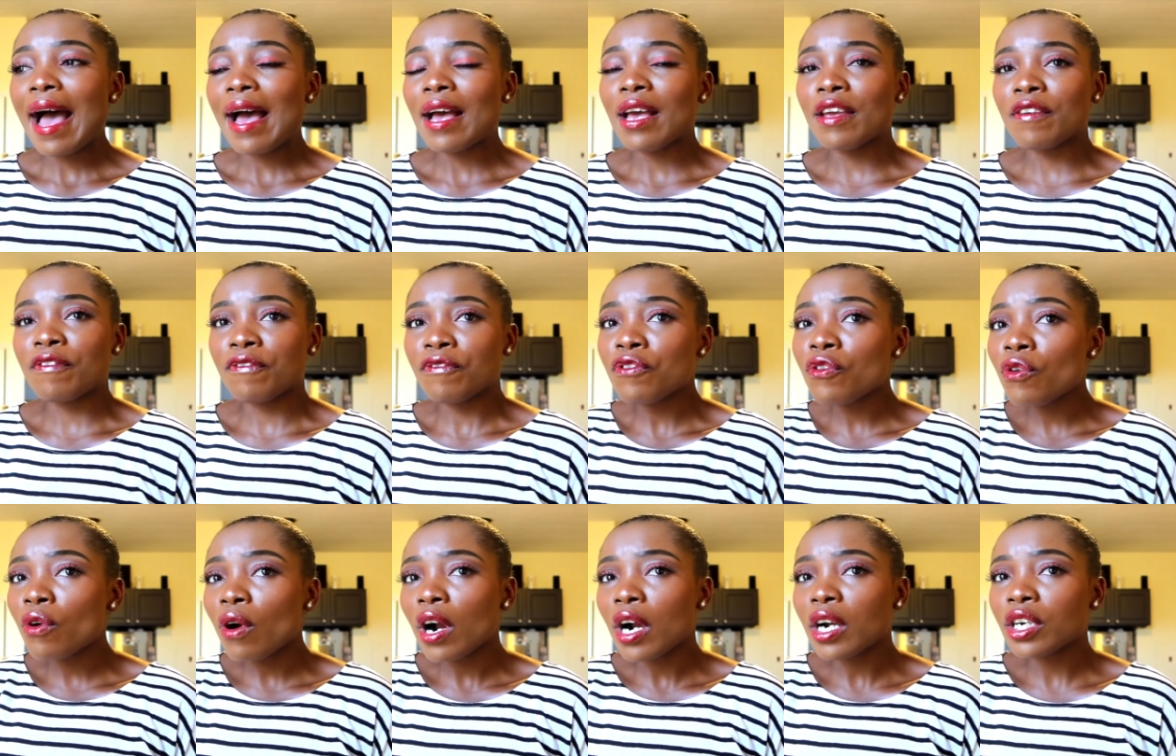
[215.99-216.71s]
If
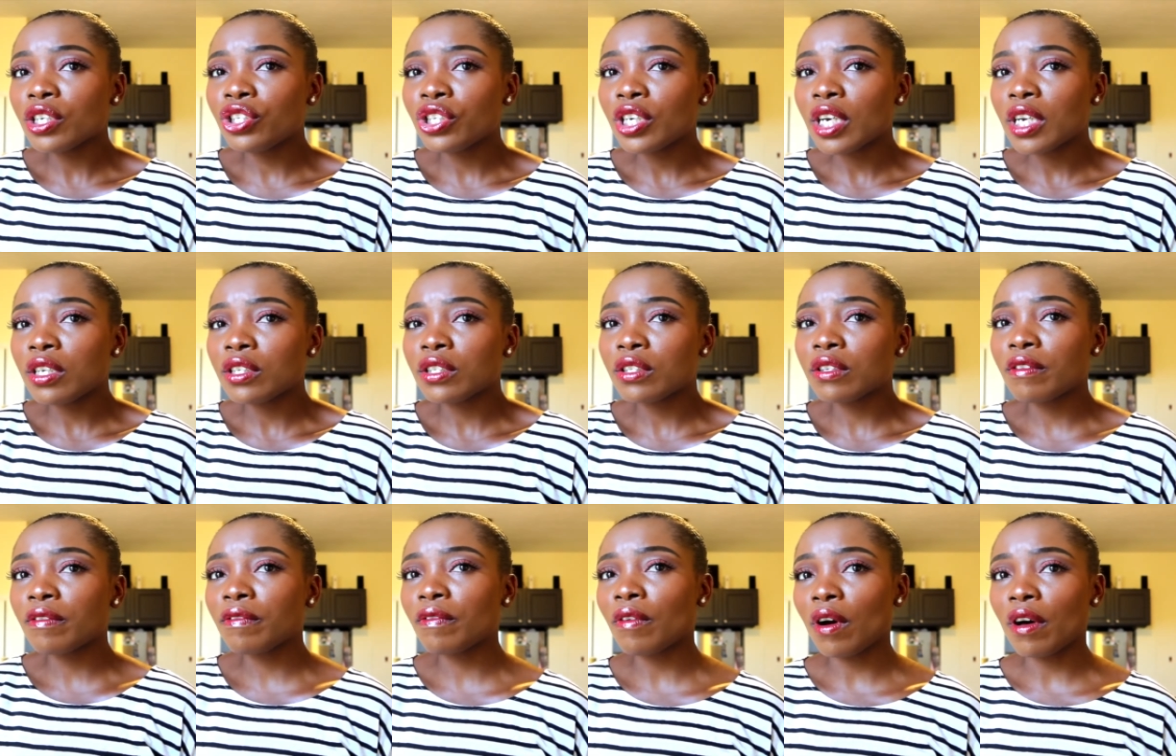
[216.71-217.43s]
you are jealous
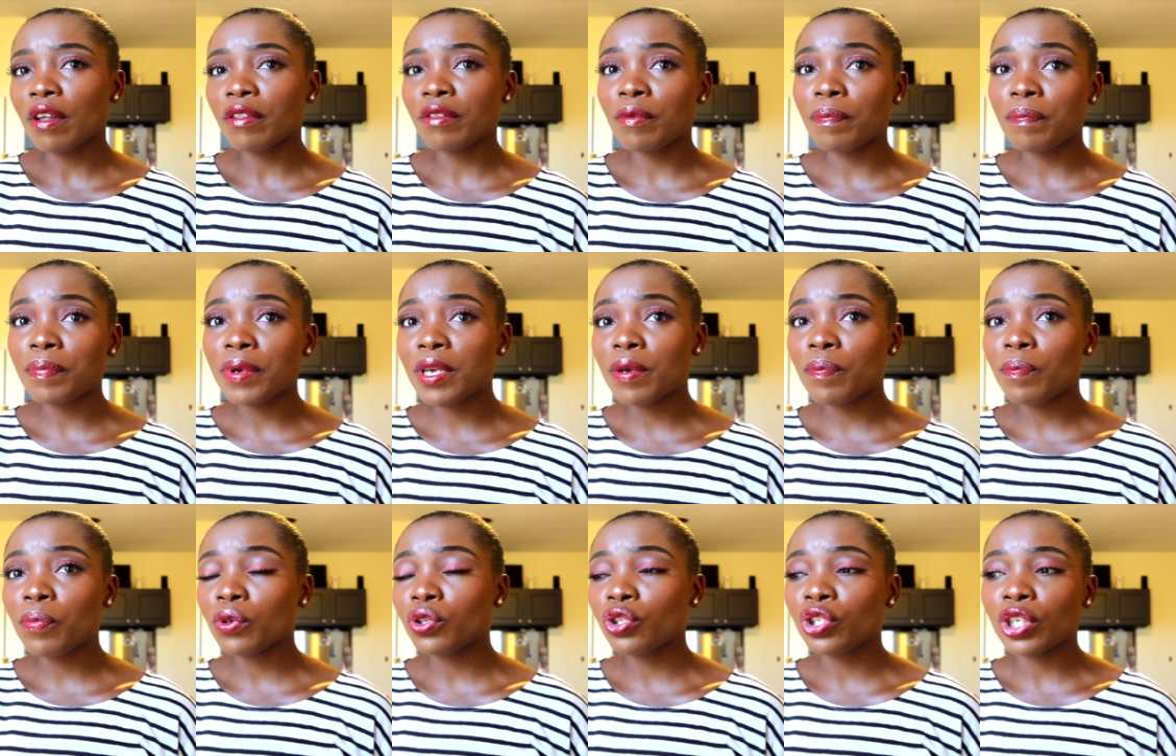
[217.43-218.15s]
of other
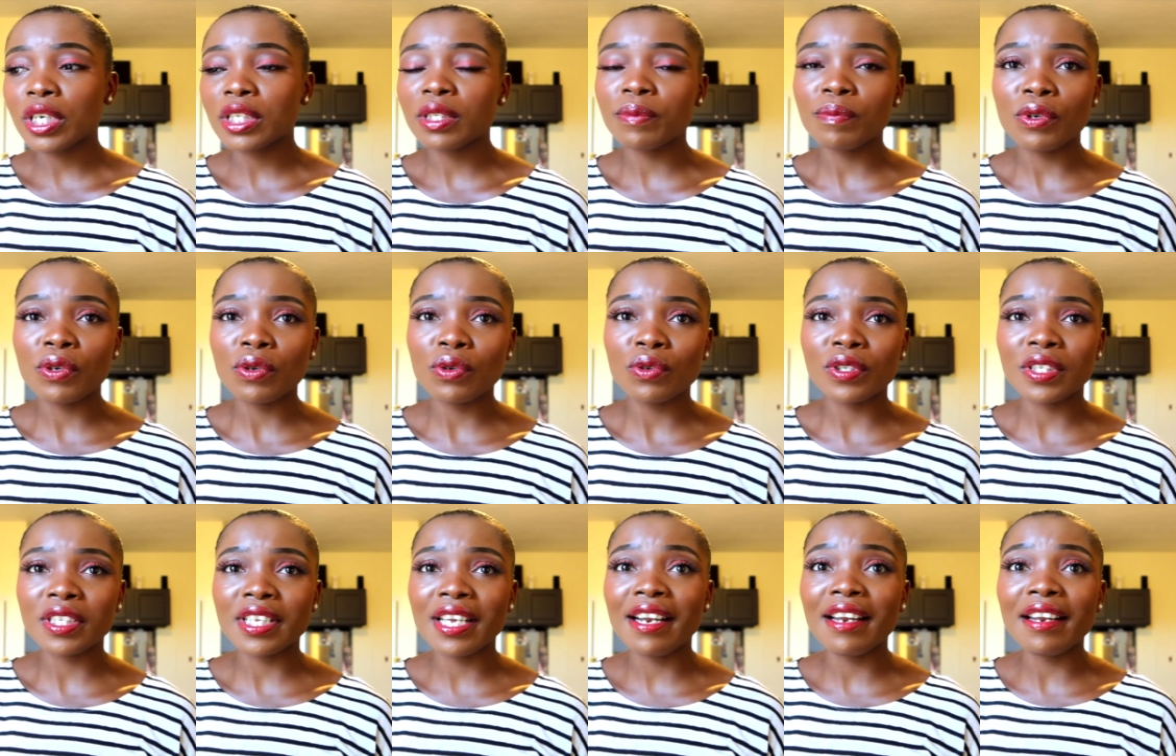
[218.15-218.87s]
people just
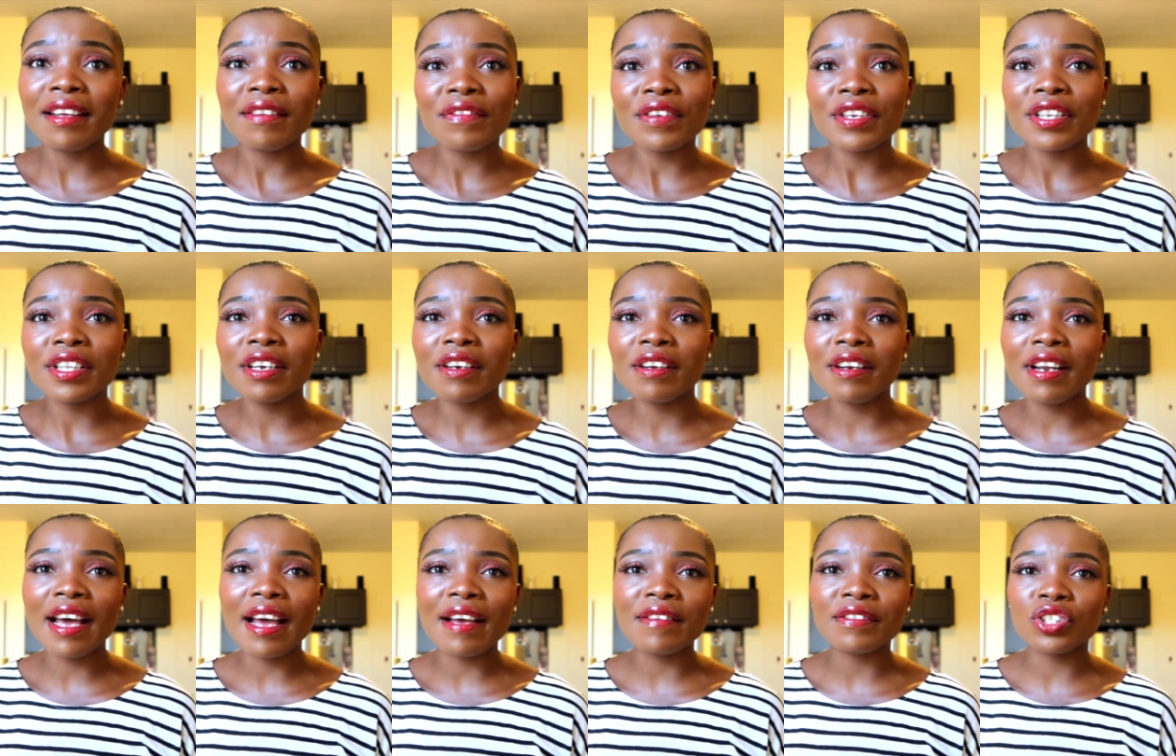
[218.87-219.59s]
because they're living their
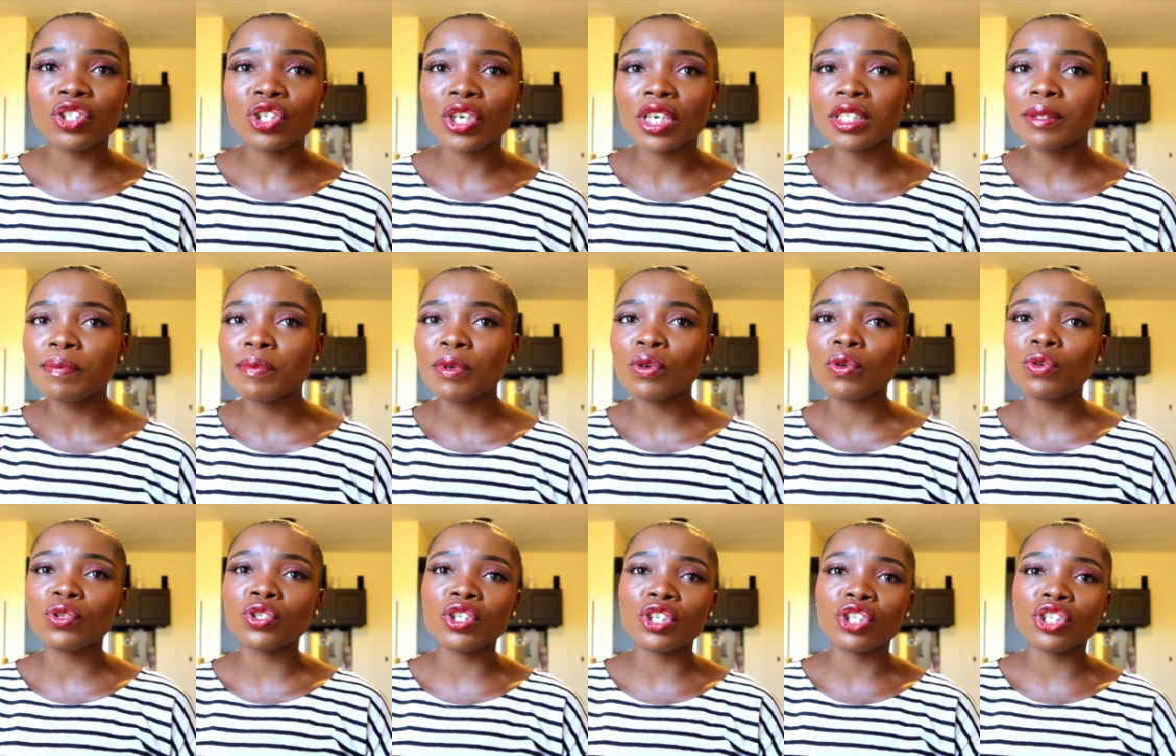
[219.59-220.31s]
lives, just
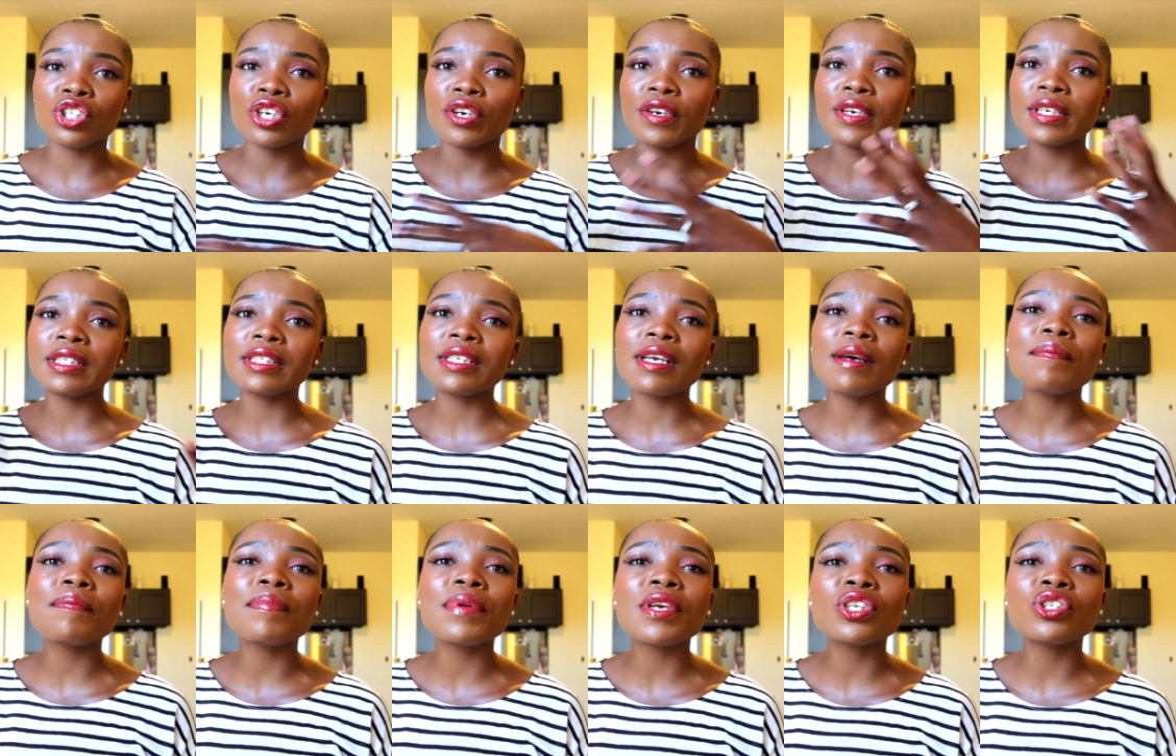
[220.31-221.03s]
because they're sharing
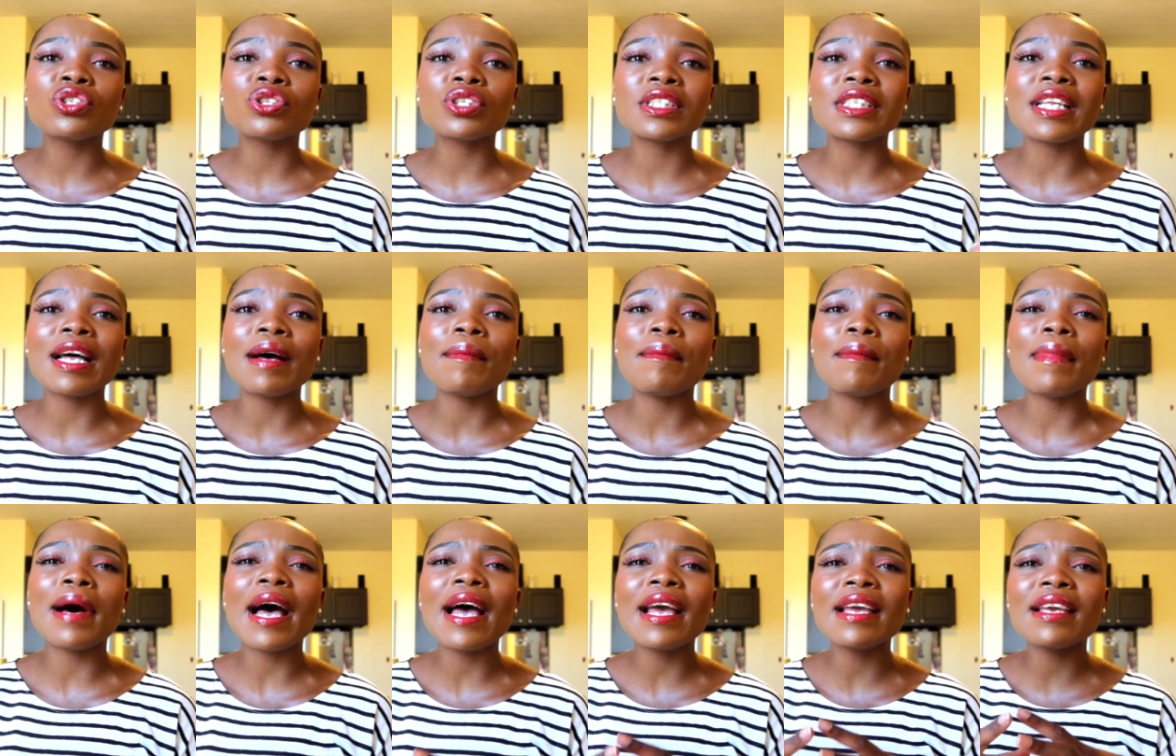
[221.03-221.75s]
some pictures that
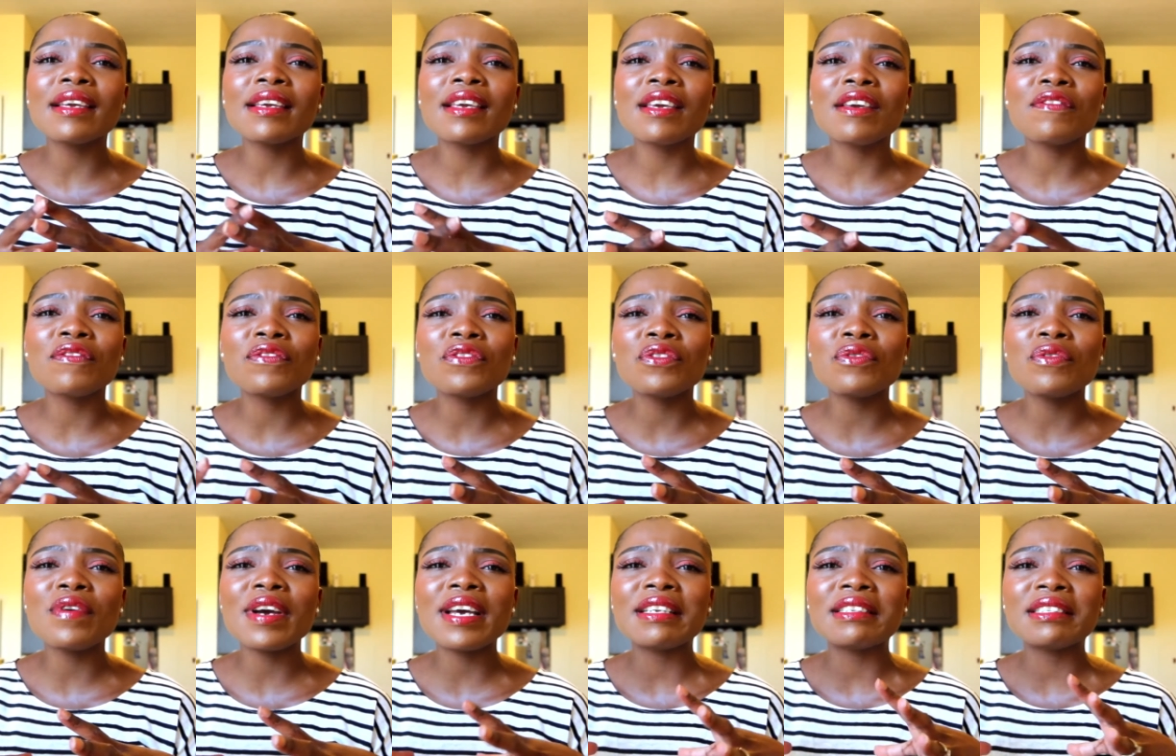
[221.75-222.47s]
might give
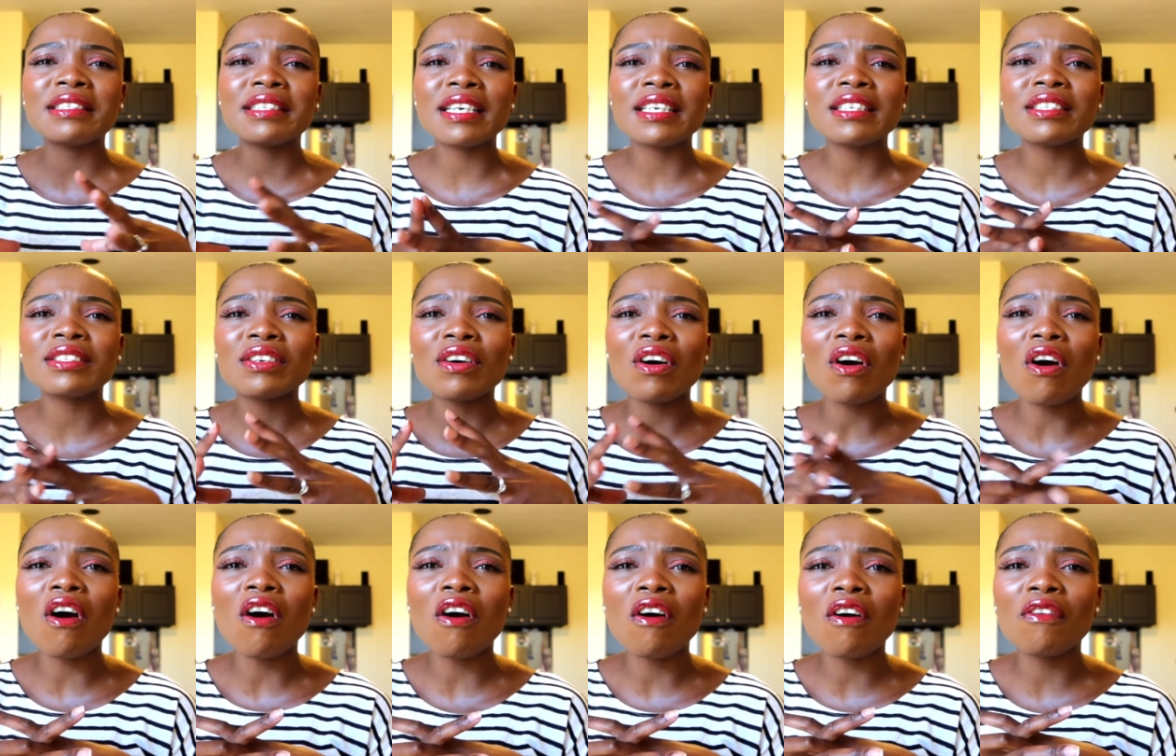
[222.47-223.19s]
you a sense
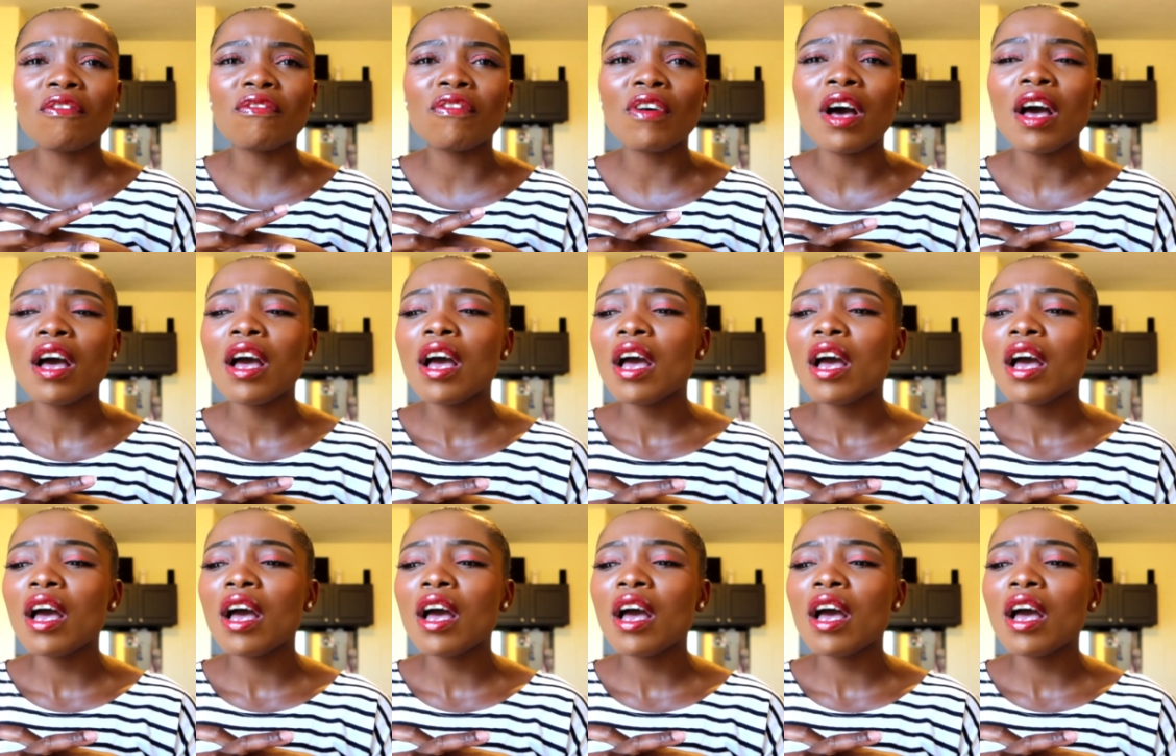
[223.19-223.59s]
of